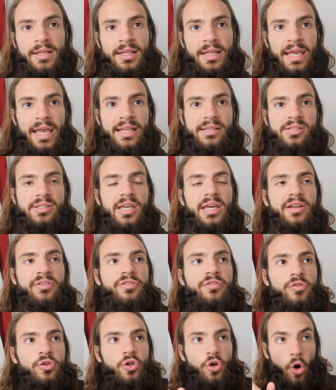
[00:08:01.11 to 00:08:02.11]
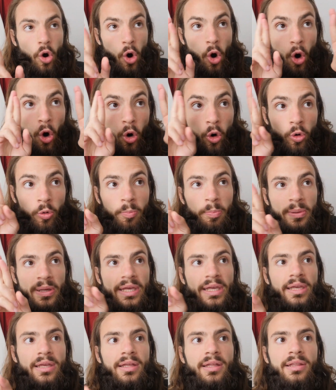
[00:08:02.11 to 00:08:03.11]
Instead of,
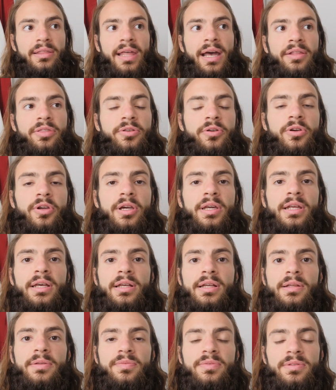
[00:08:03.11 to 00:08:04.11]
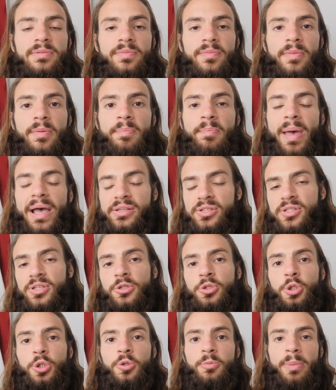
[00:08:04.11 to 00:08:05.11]
hoping that they're going to
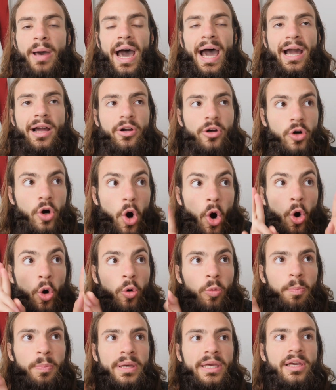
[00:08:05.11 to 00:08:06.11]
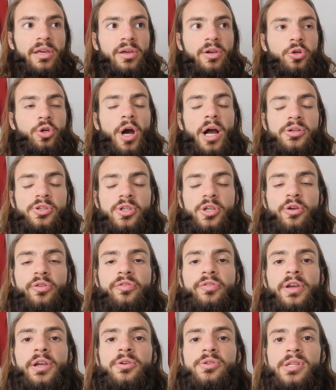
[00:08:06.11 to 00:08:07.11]
message you back, or hoping, crossing your
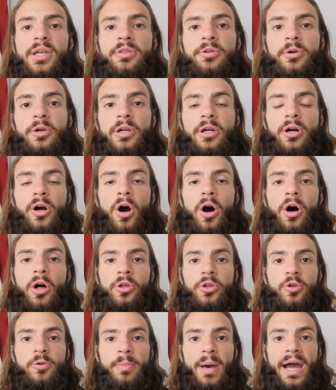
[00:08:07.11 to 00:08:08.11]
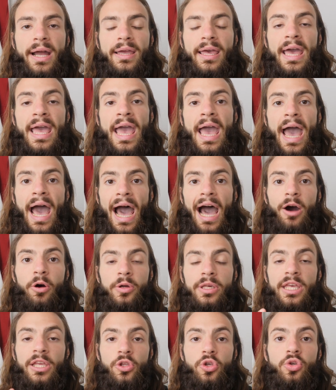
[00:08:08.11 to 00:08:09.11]
fingers that they're going to call you back, how
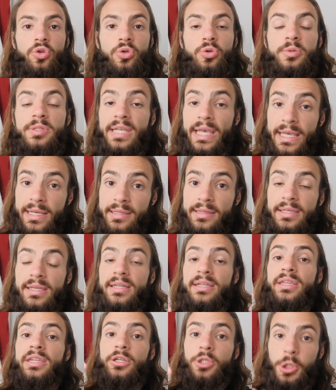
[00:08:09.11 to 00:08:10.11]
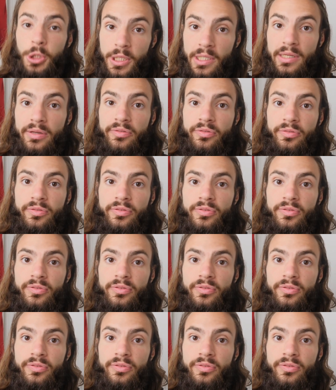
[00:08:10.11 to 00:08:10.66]
can you take the initiative